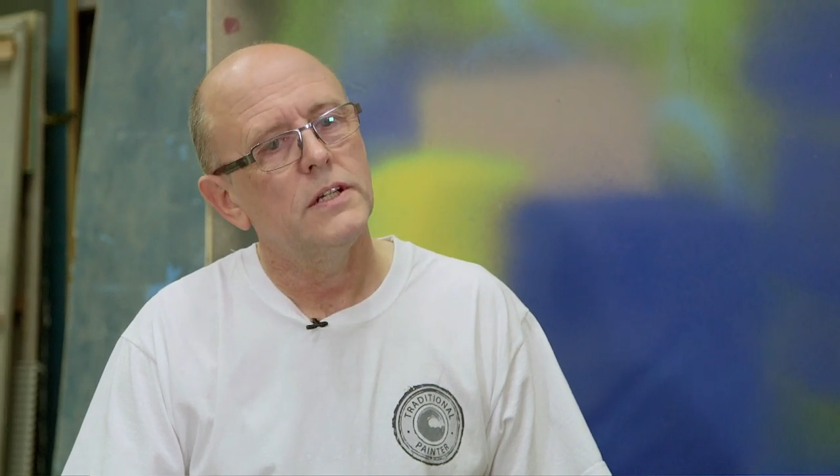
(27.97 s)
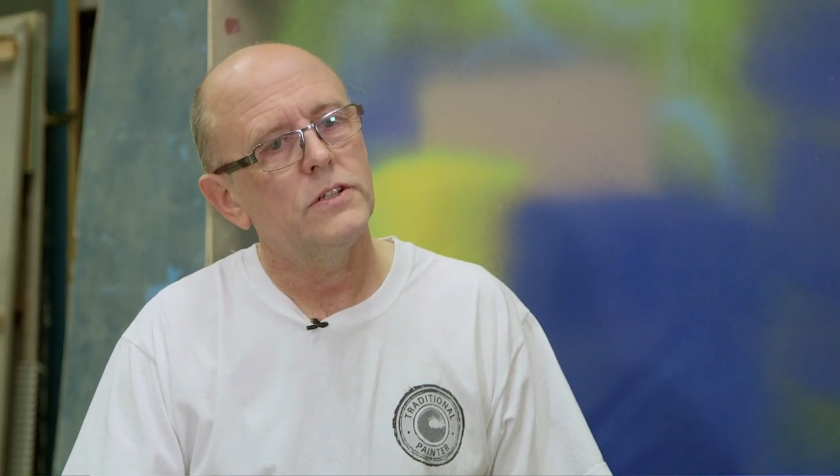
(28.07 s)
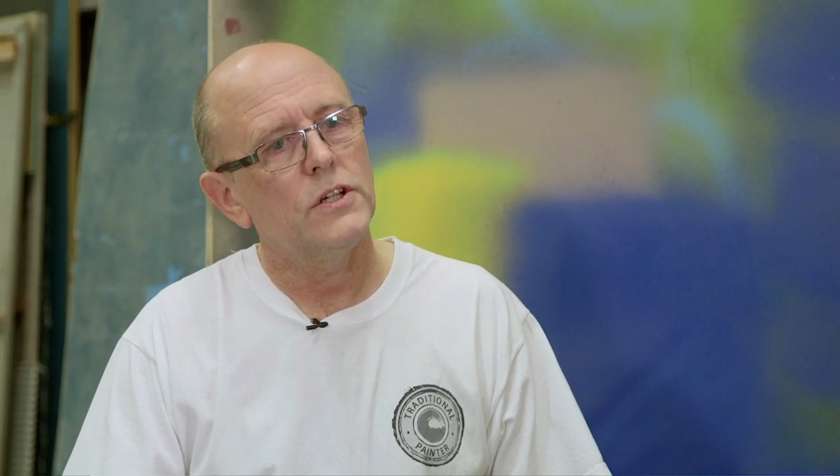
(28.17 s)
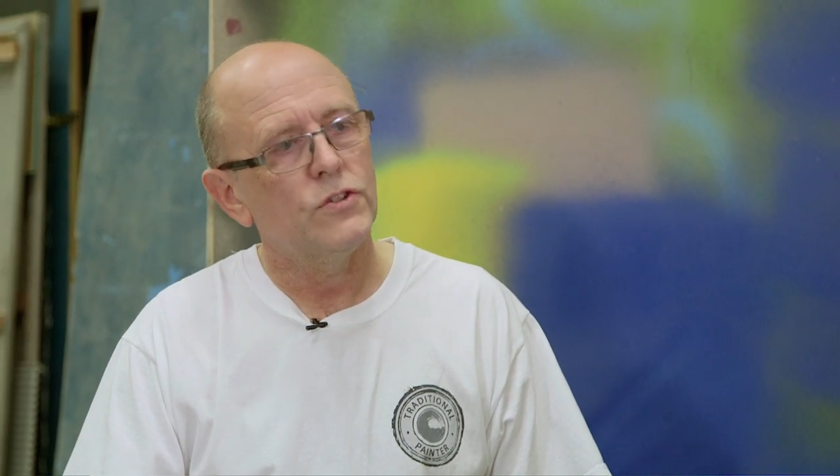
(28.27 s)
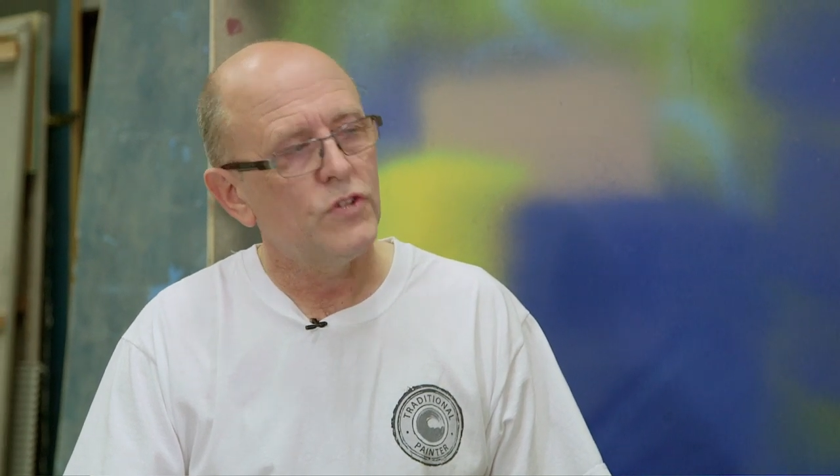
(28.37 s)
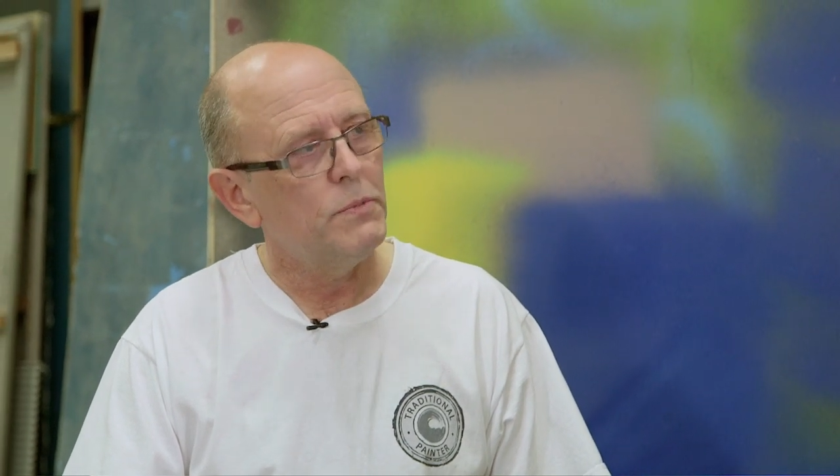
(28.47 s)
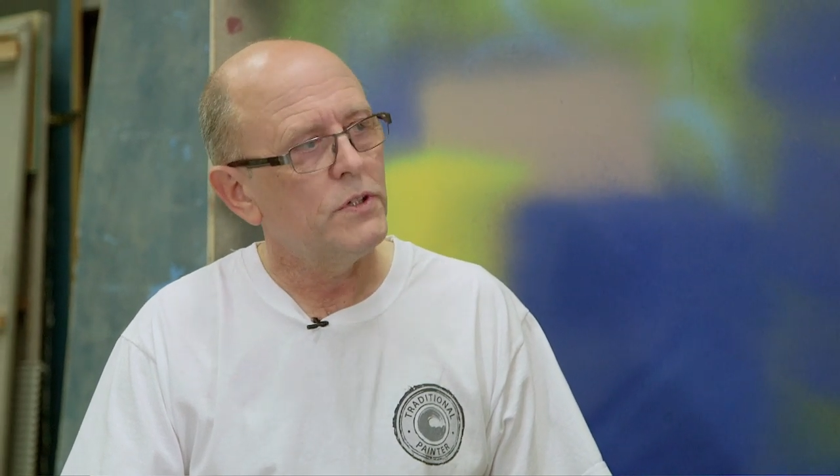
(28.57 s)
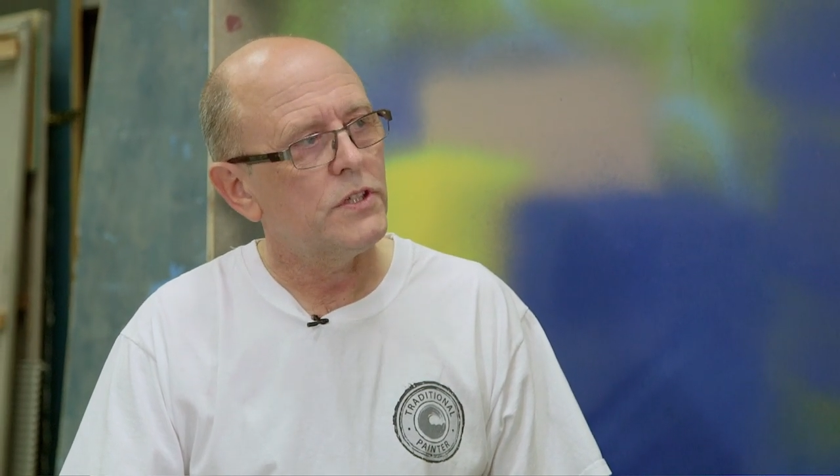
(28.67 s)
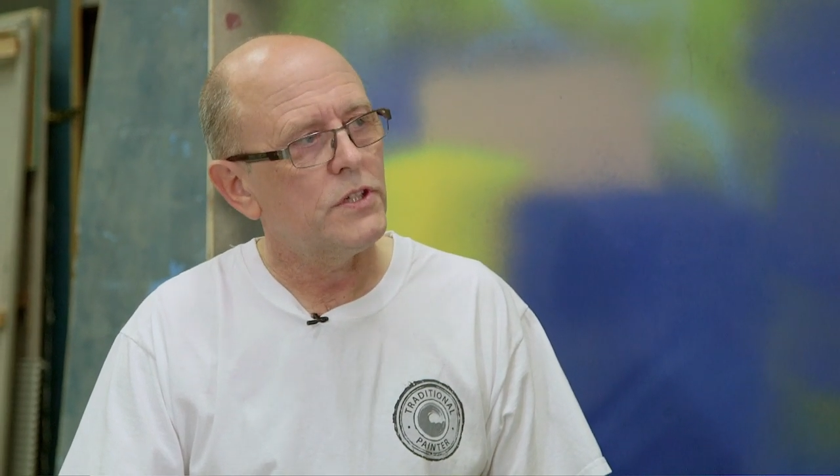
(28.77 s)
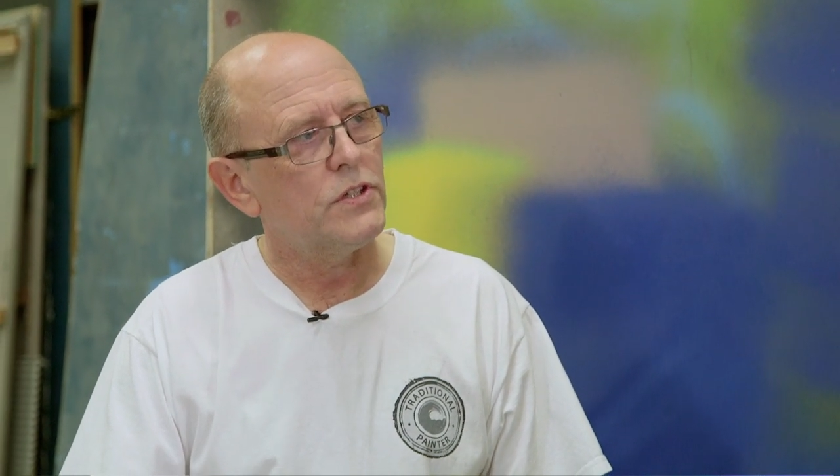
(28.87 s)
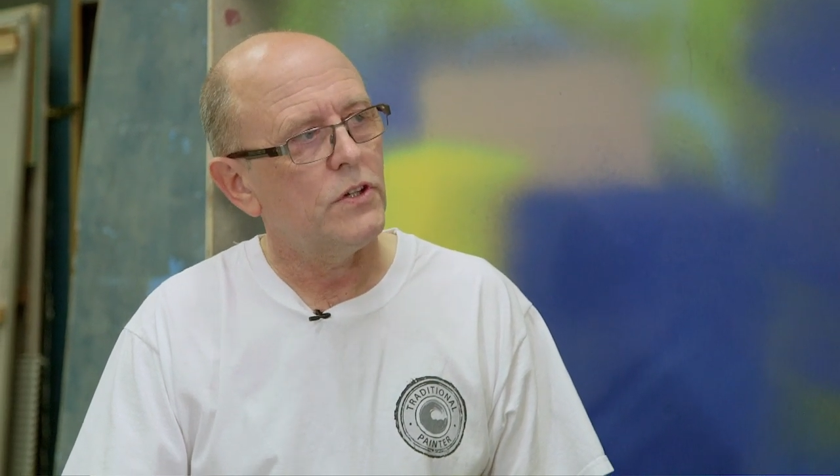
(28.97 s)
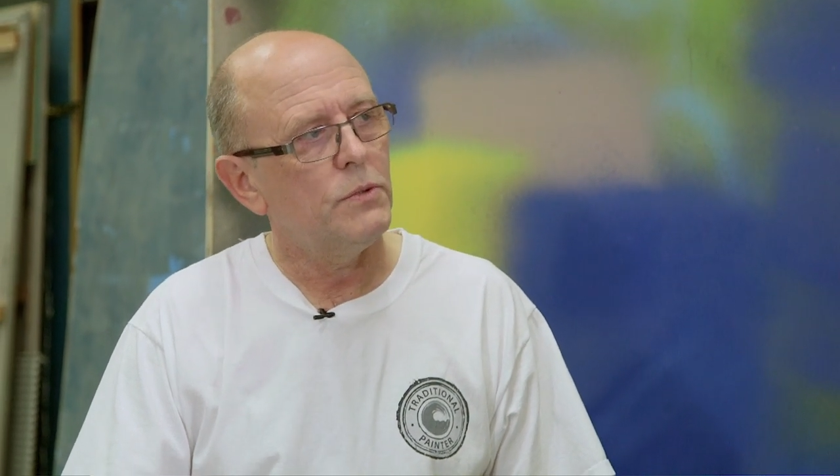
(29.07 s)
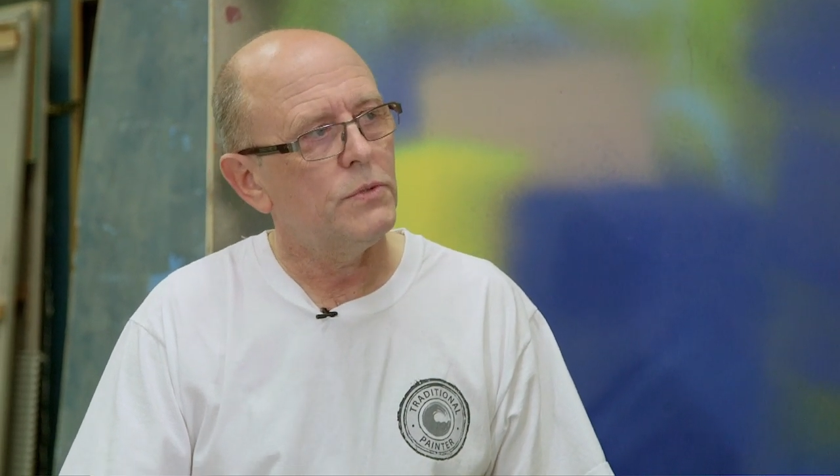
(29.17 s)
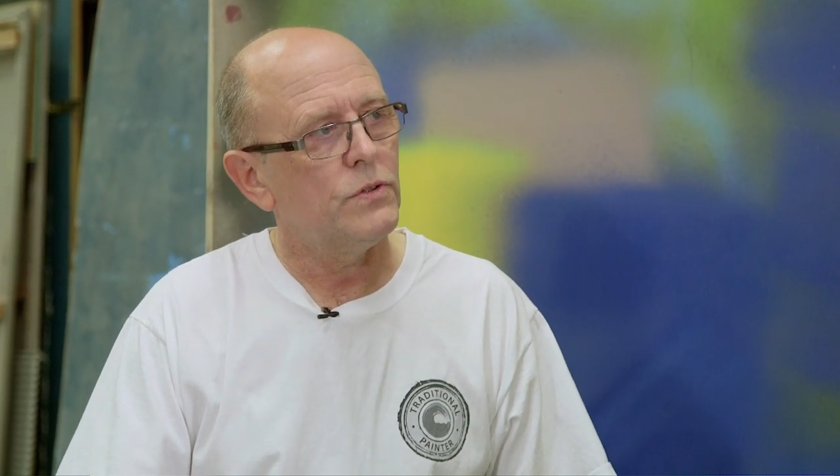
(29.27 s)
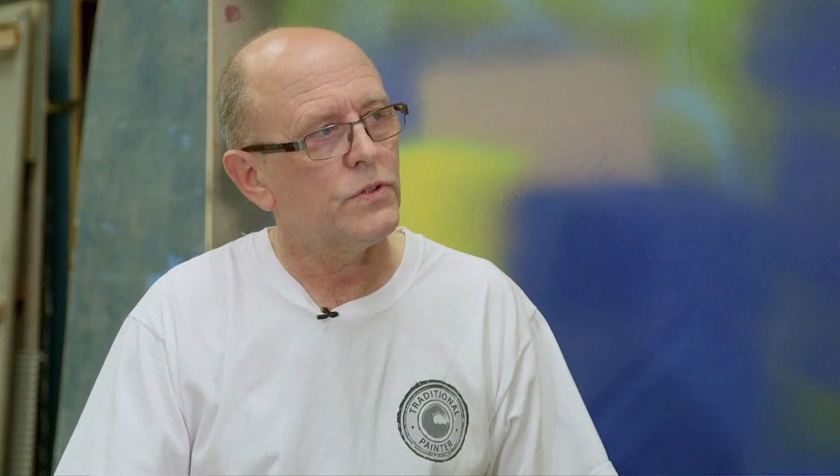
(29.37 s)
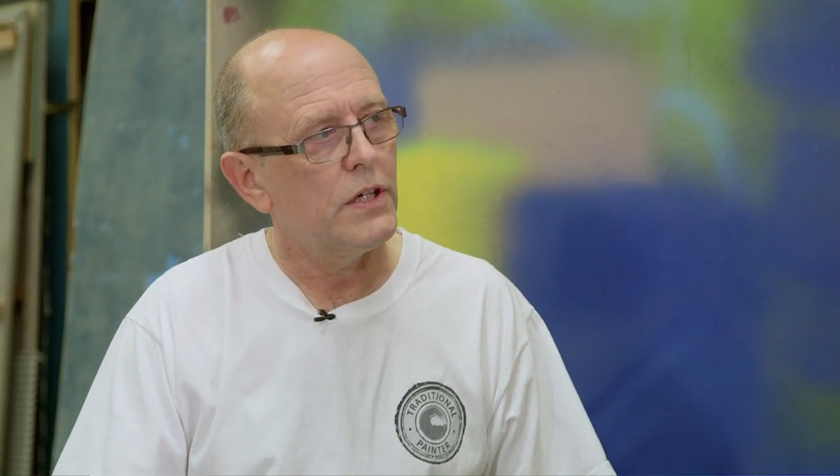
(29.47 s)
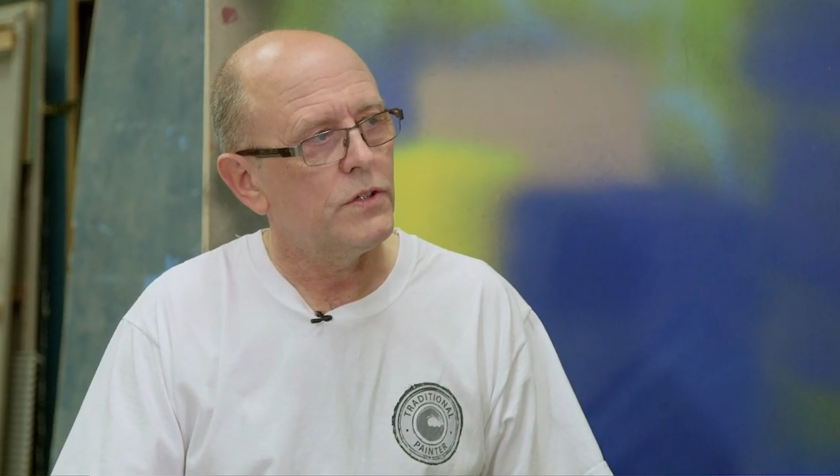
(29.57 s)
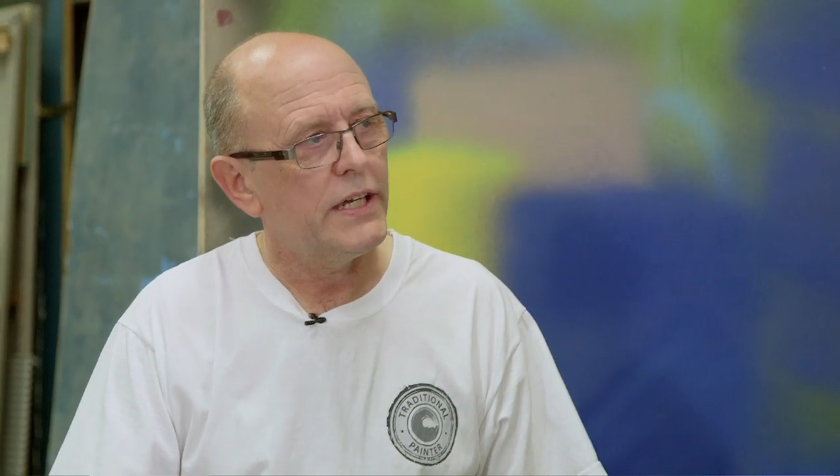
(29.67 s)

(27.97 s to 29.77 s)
to contribute to the site, but also